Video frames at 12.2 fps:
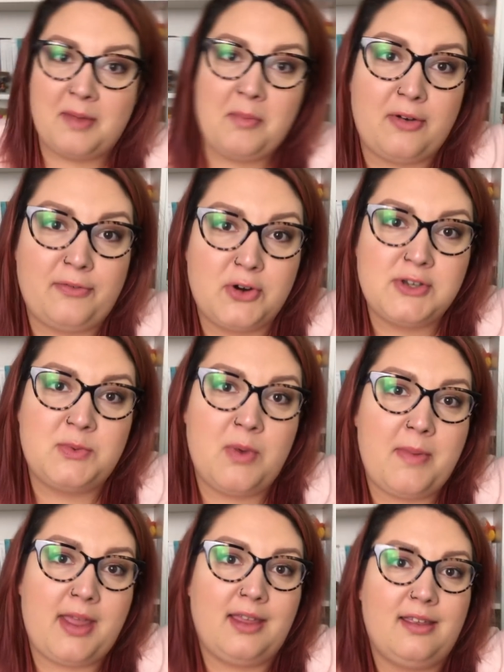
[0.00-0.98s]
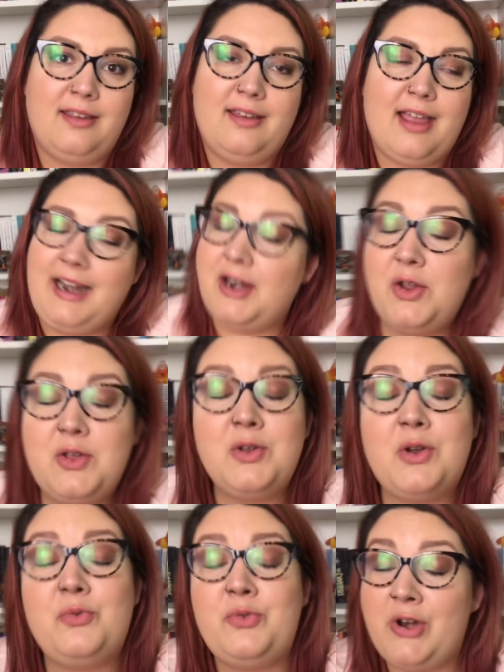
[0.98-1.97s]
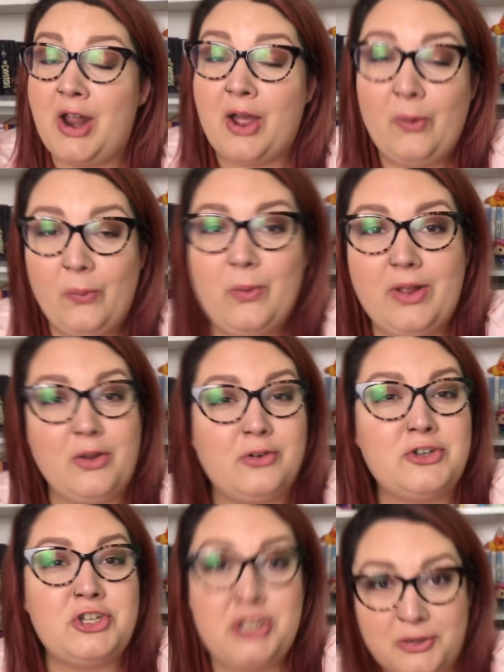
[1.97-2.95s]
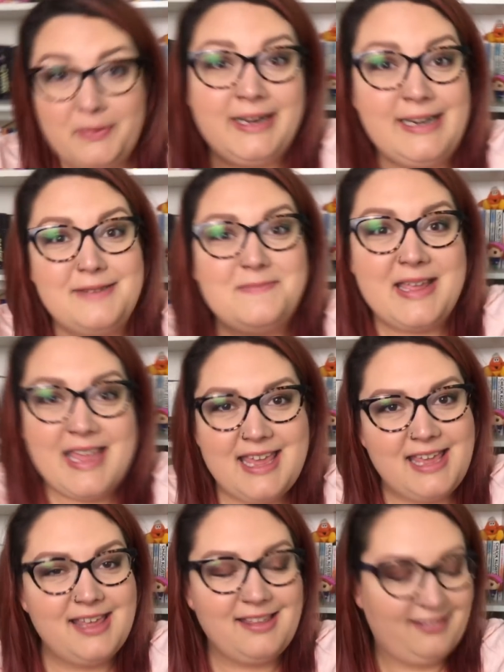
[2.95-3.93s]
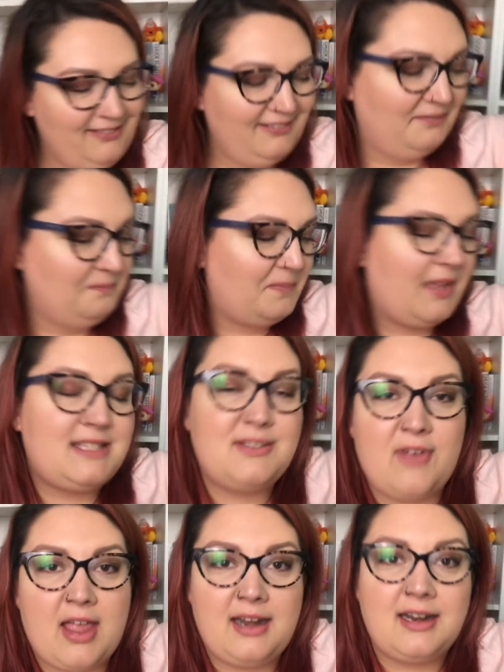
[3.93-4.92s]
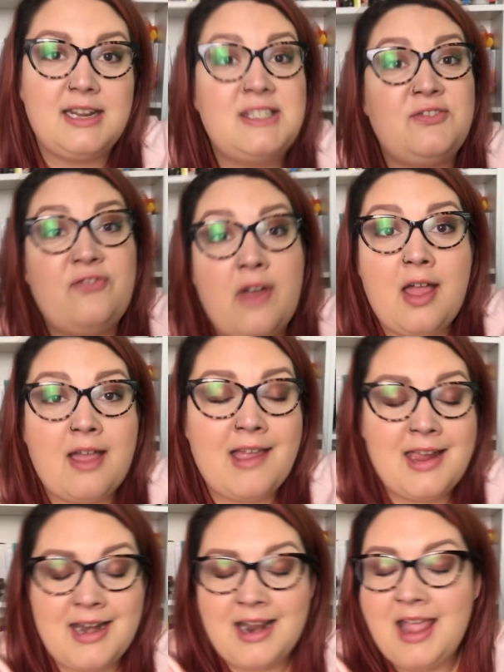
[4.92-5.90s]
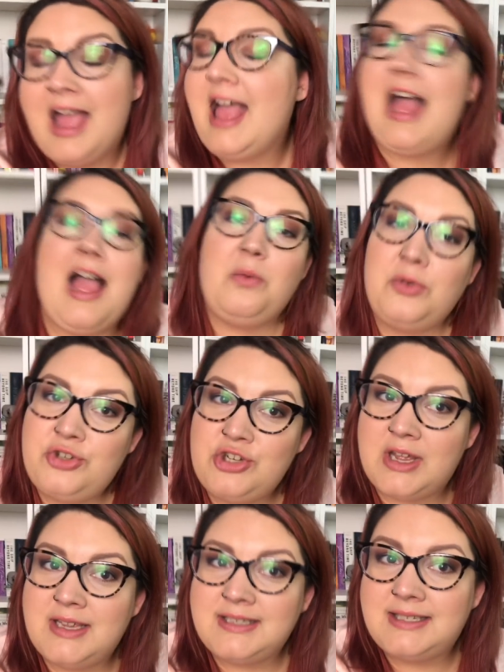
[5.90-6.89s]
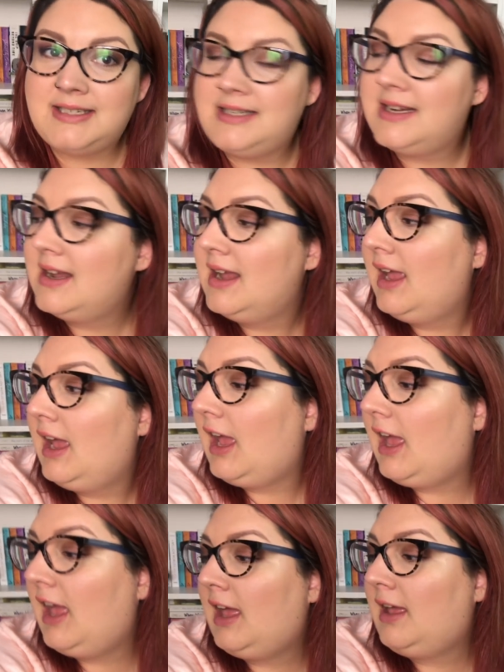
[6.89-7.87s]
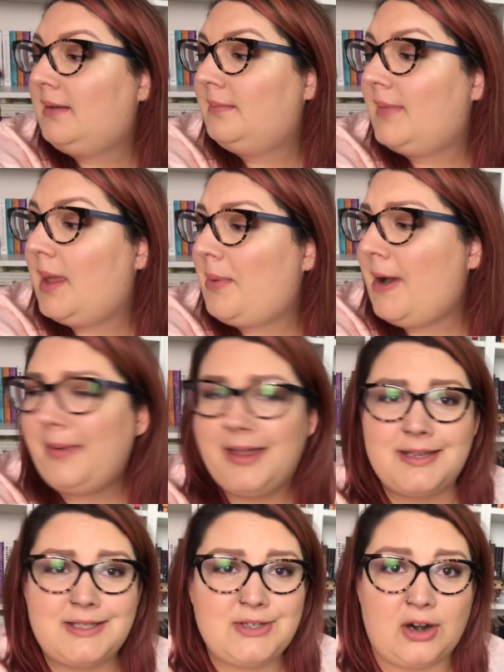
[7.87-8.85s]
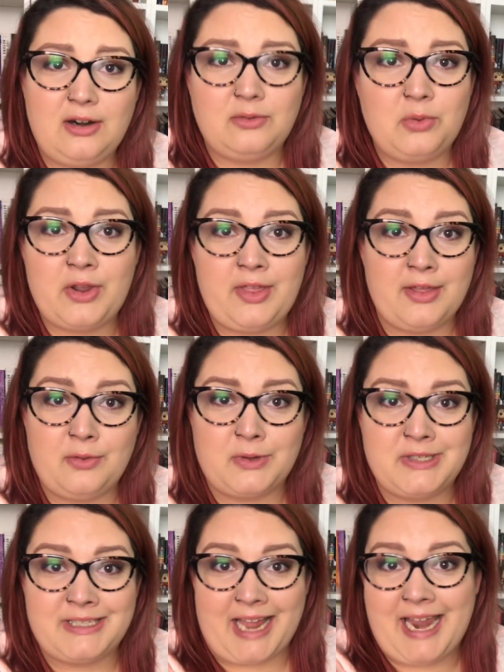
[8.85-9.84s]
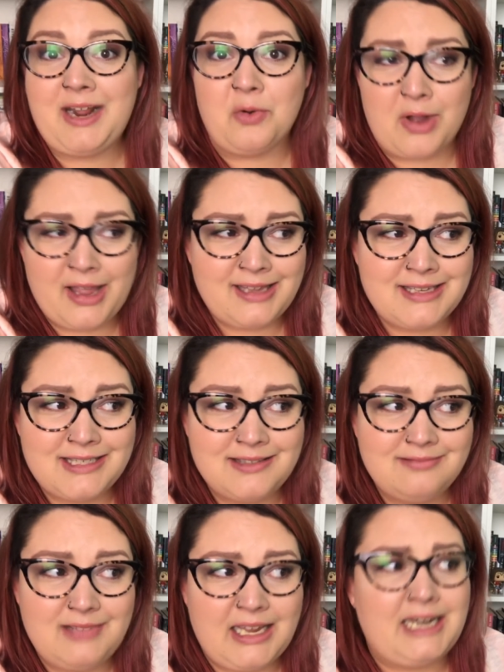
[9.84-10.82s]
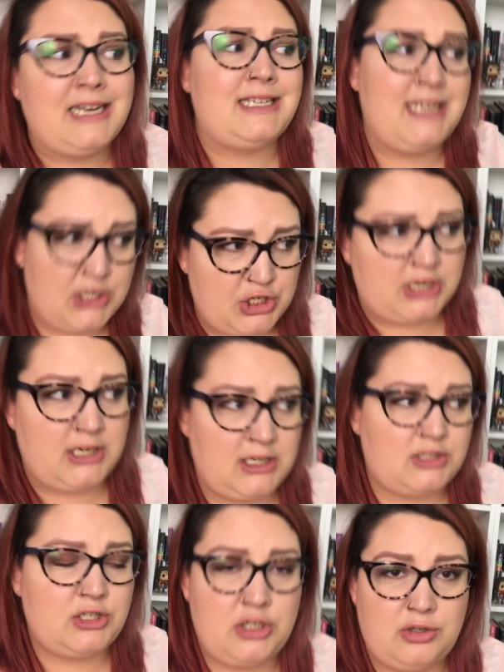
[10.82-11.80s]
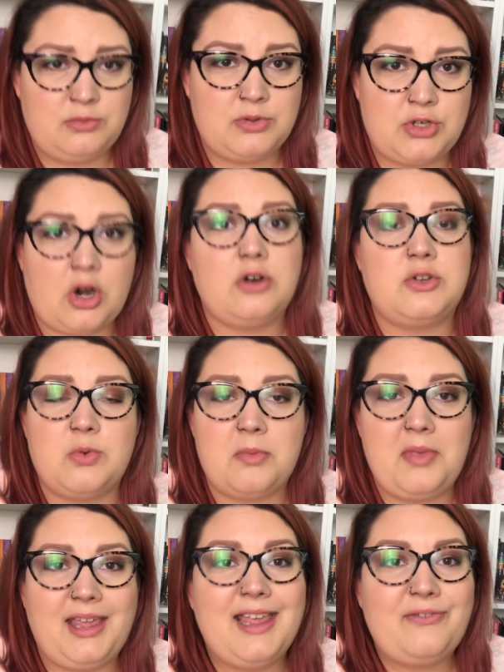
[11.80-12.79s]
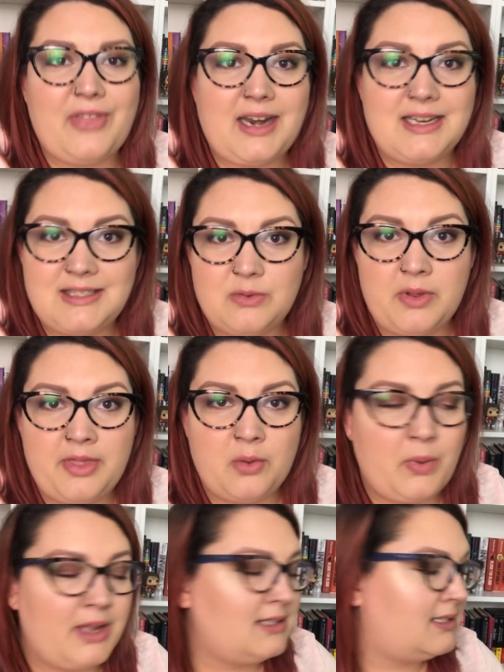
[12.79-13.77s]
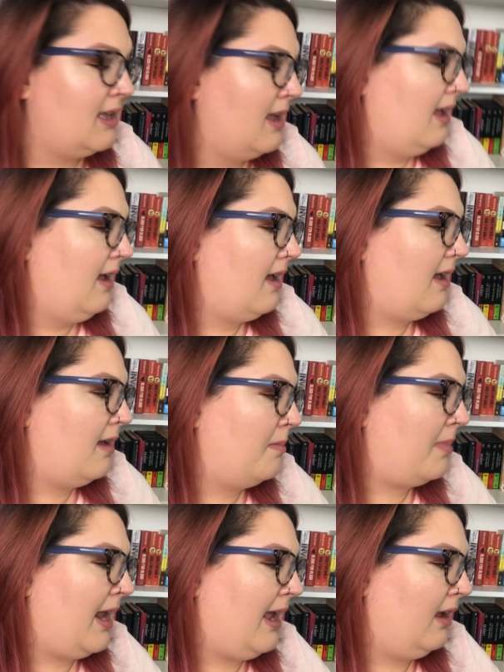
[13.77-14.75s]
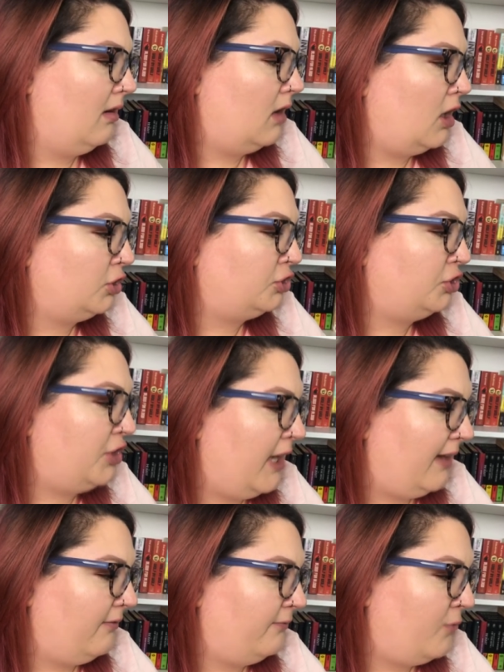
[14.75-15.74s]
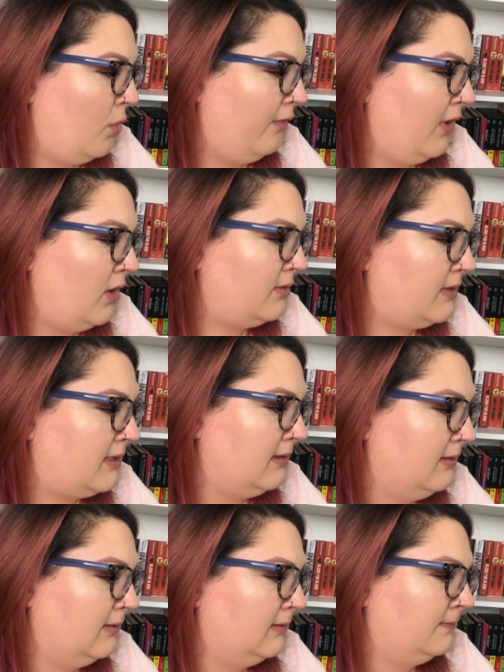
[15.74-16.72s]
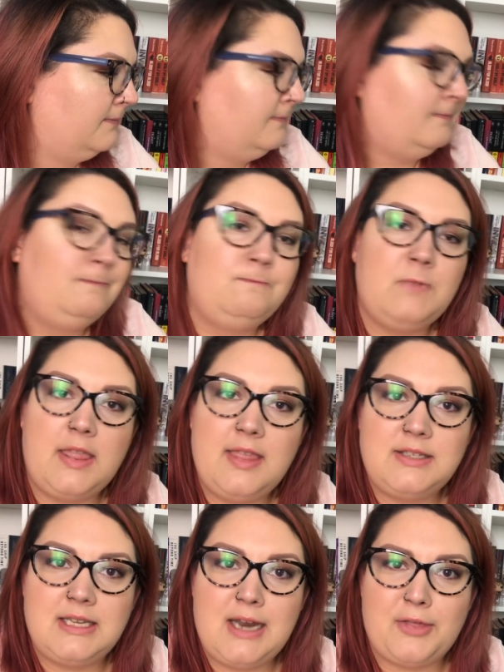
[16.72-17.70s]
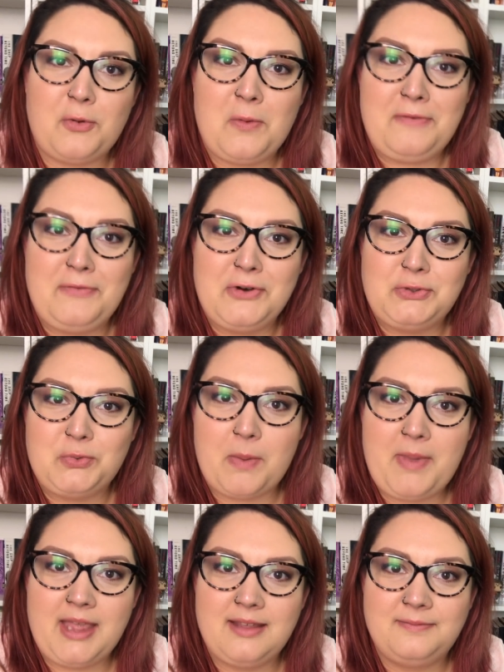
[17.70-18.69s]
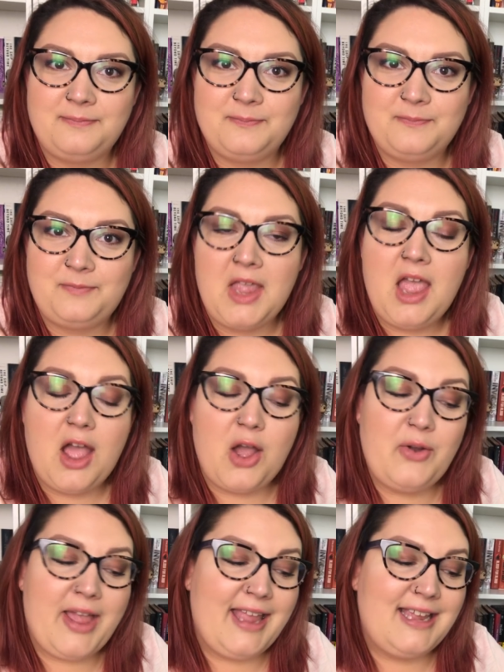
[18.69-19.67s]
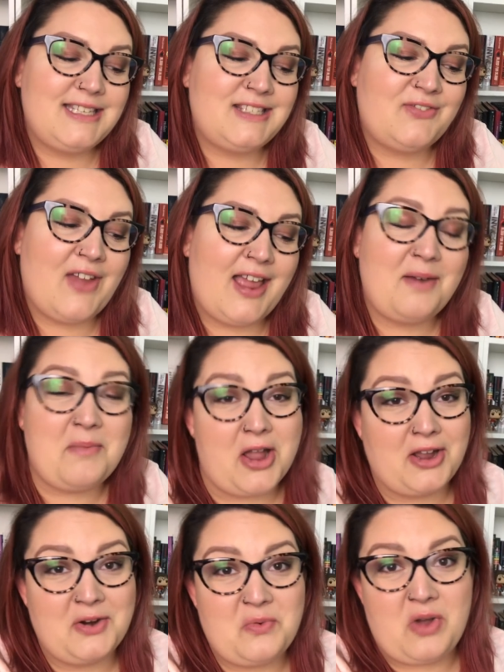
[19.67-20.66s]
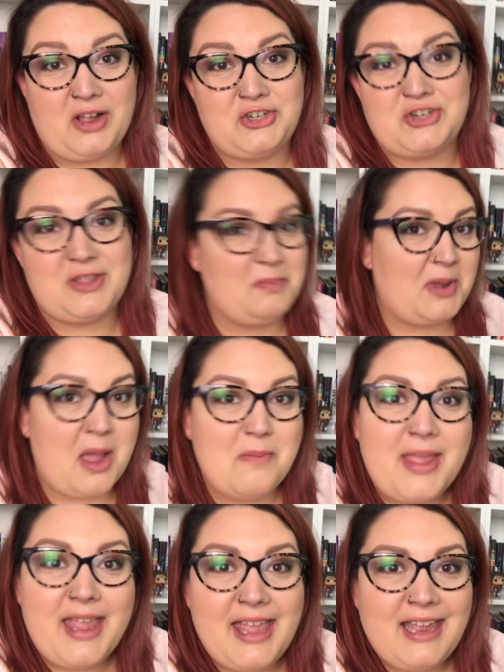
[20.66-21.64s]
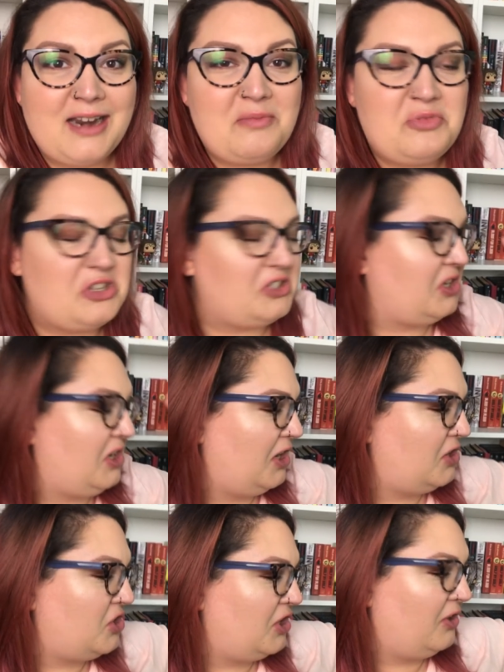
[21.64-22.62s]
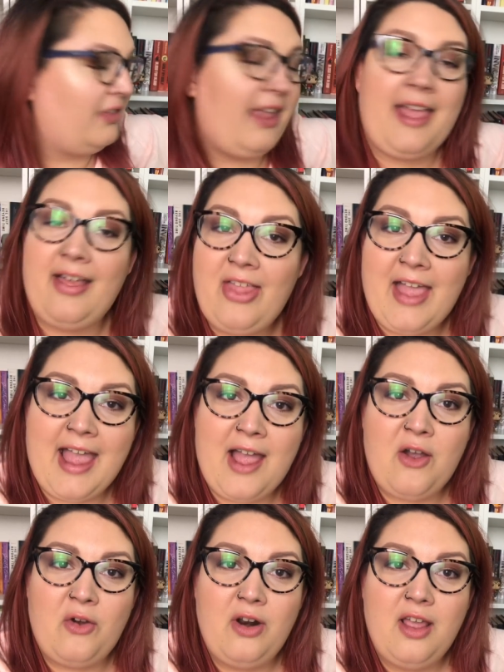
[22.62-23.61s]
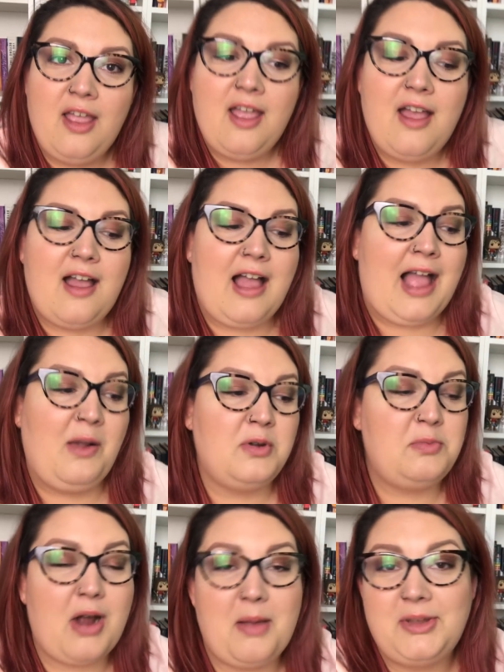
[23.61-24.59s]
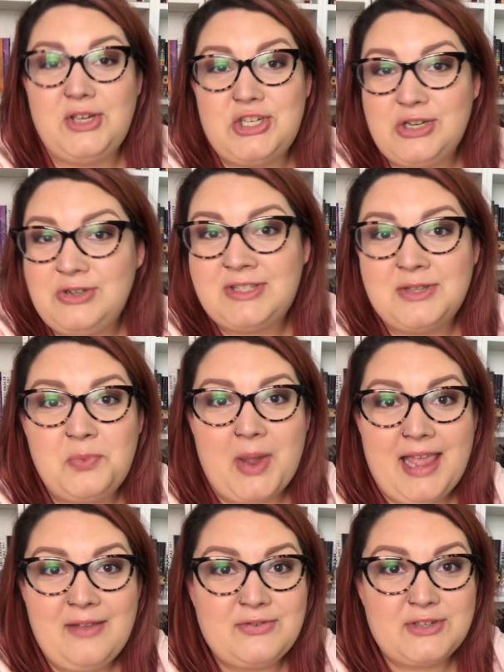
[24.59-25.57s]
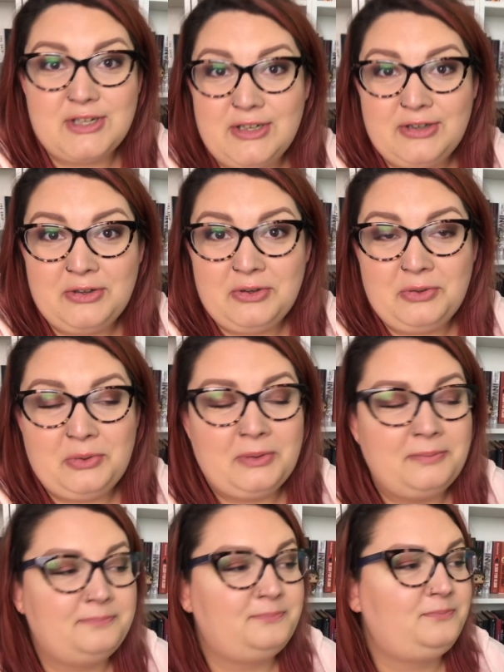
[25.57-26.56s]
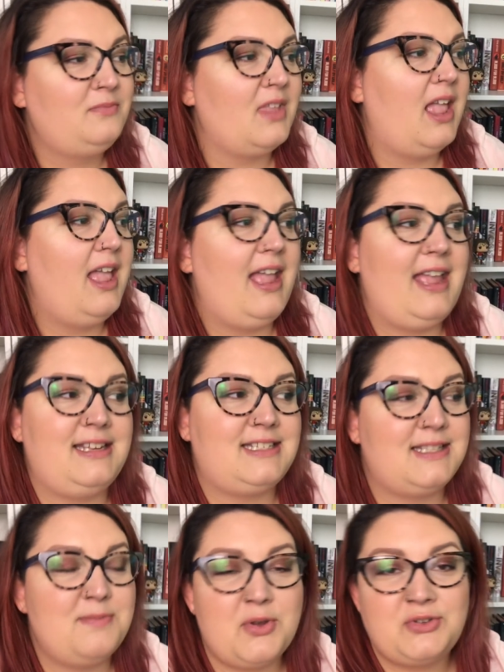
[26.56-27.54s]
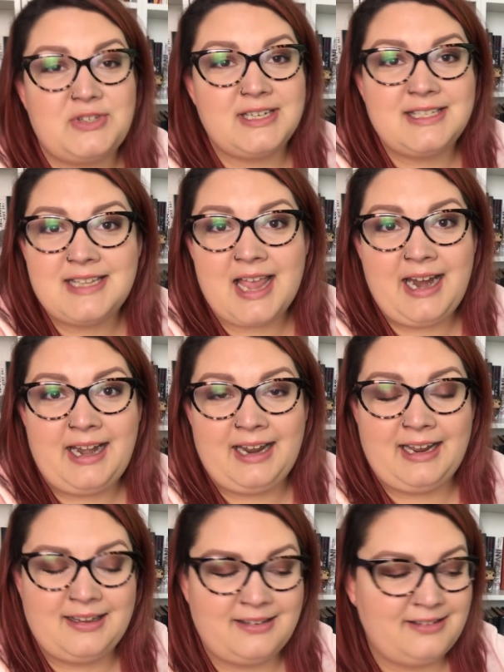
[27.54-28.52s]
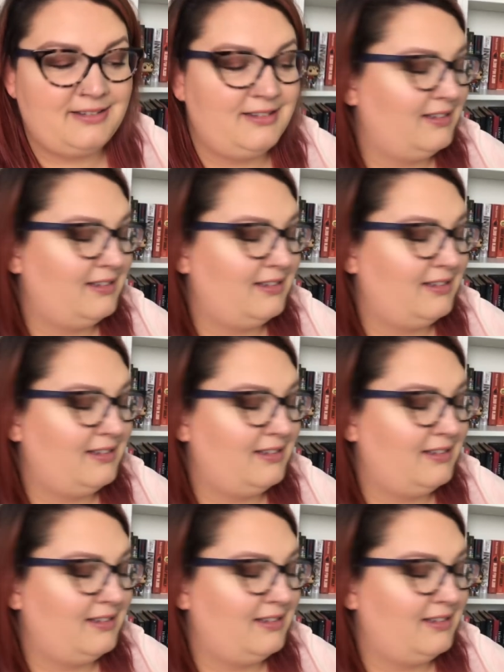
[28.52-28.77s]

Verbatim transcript: them are for swimming. I know you don't know what you're doing to me. It's fine. It's fine. I will just, um, I'm probably going to start one of the other ones anyways, in addition to start swimming, if that is the one that wins. Um, but I, oh shit, four votes. And there's another one for swimming. Okay, it's fine. I'm not going to watch them come in. I'm just going to chill the hell out. I would probably choose the wave two. It's the most exciting.